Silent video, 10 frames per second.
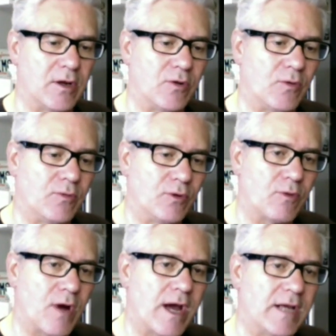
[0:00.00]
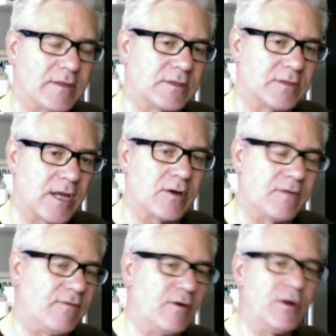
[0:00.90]
your priors take on a
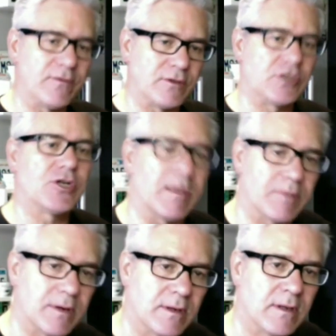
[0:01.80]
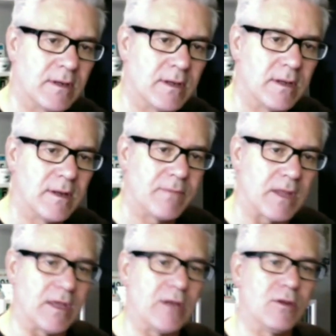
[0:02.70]
very different shape.
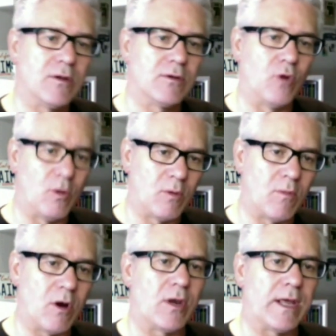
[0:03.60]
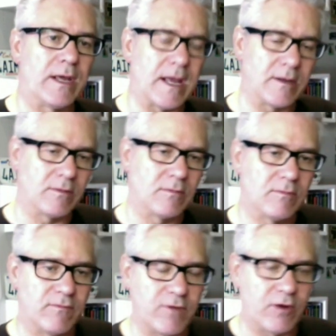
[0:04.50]
And then normal modeling and
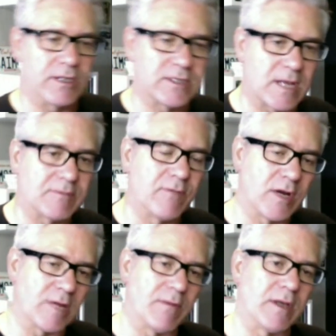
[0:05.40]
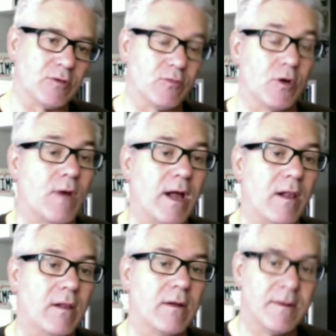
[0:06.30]
various types of recommenders would work
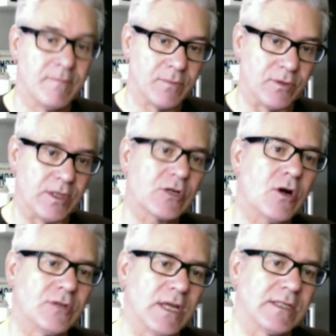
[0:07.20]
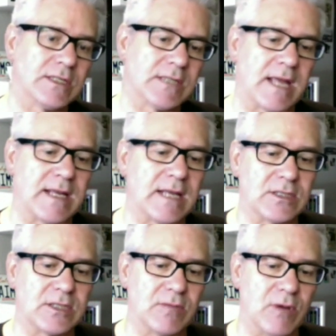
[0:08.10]
well. This context is saying that the
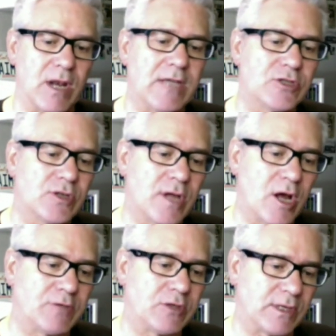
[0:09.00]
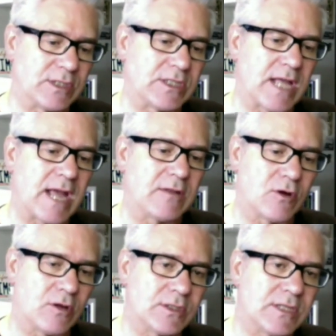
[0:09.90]
simulation helps you to understand the
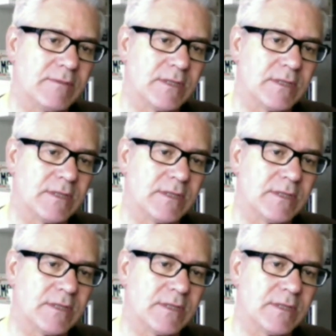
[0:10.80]
concept,